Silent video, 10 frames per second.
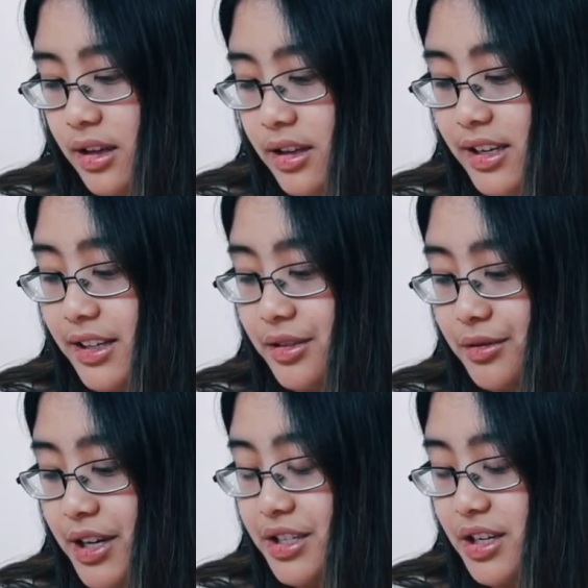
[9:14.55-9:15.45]
The next
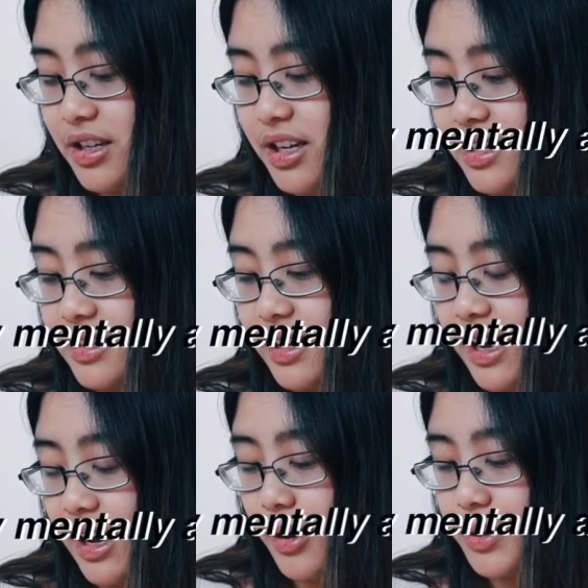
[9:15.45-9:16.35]
question is,
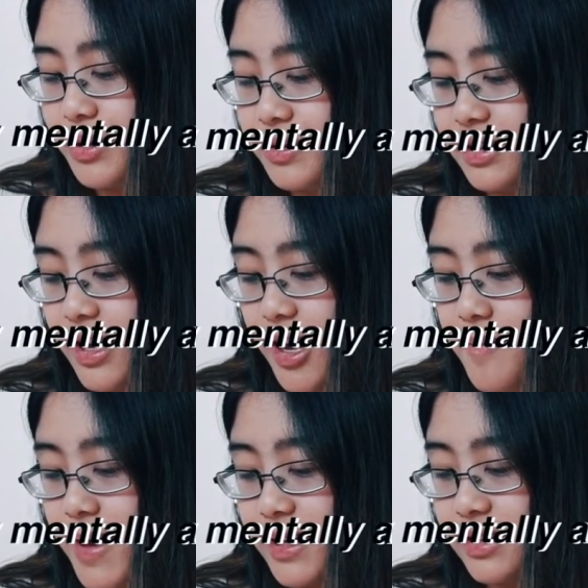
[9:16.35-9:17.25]
how do you stay
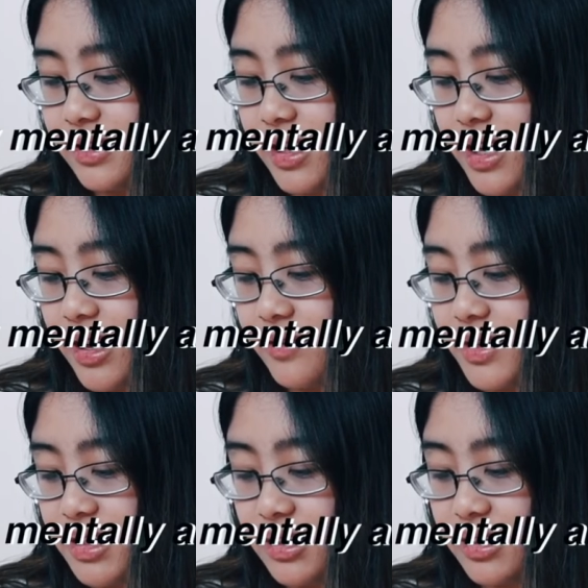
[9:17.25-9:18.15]
mentally and
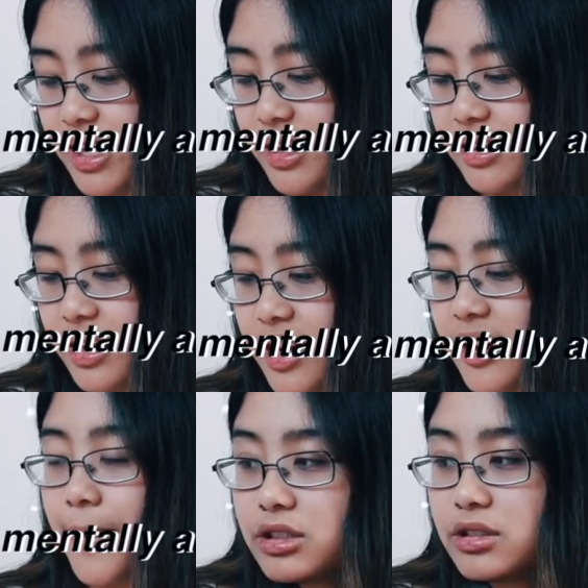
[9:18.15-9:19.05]
physically healthy?
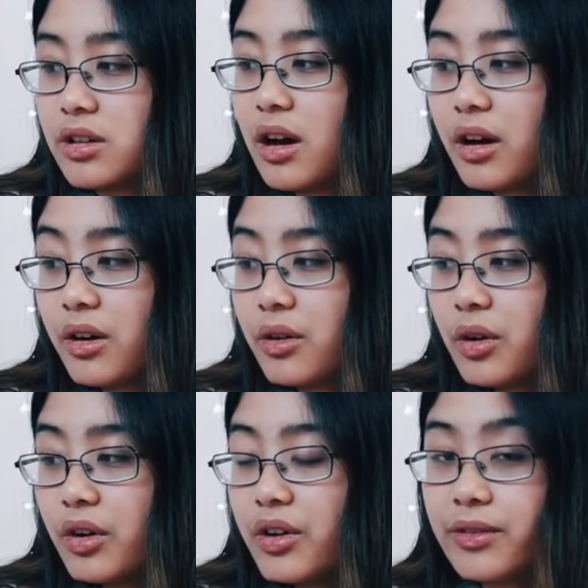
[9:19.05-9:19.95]

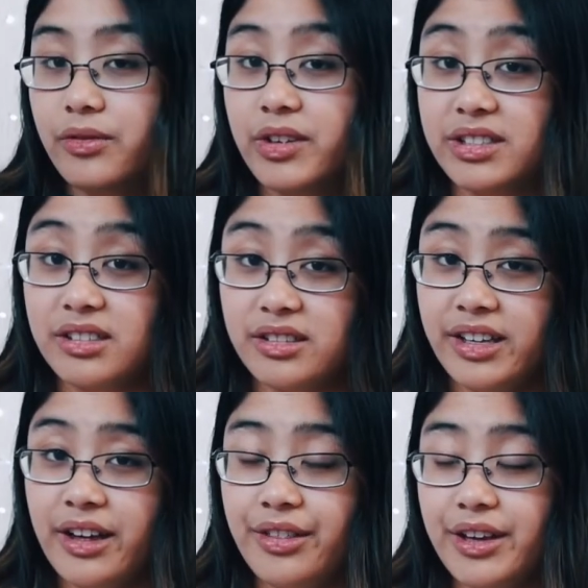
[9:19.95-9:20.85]
So, physically
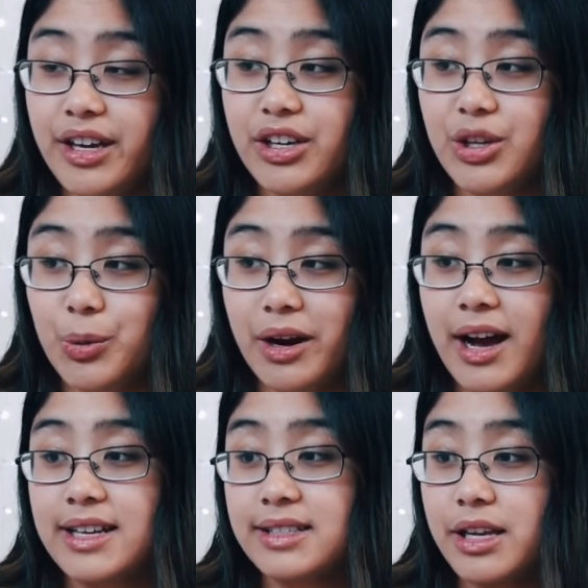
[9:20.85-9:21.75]
healthy, you are
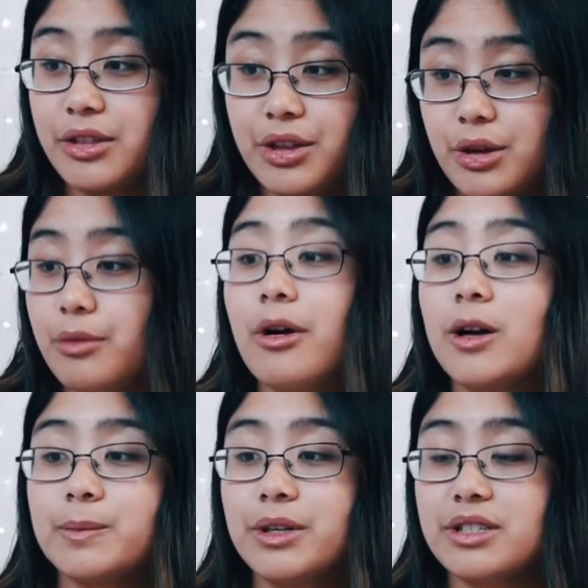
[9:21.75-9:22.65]
asking the
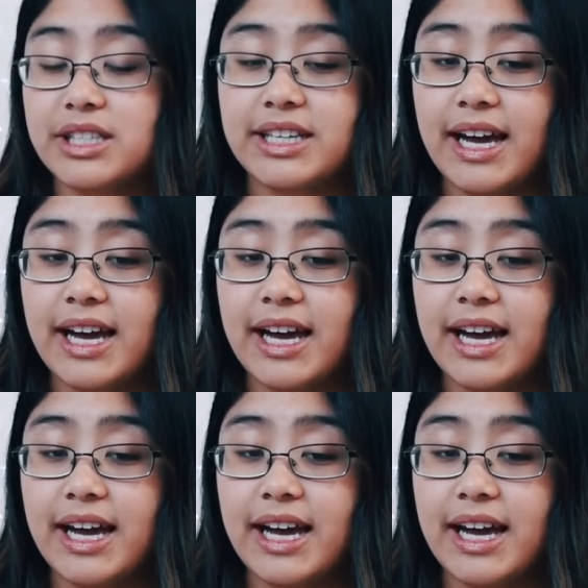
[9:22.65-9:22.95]
wrong person.